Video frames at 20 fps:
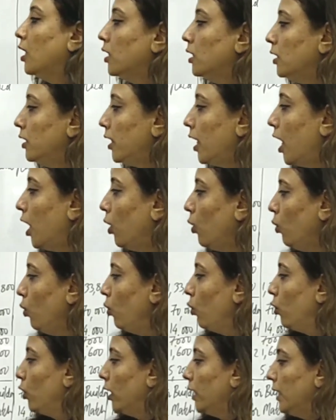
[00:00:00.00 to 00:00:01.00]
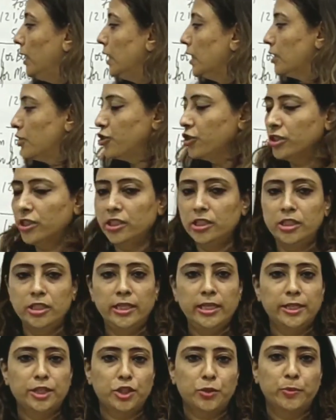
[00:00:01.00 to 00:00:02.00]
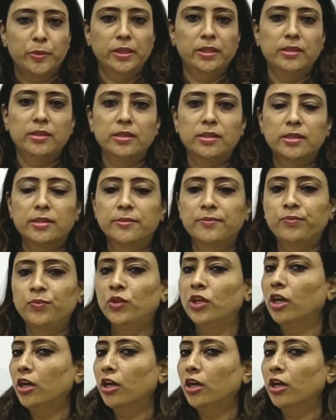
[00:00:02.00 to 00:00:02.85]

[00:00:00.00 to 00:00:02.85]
Now electricity expense.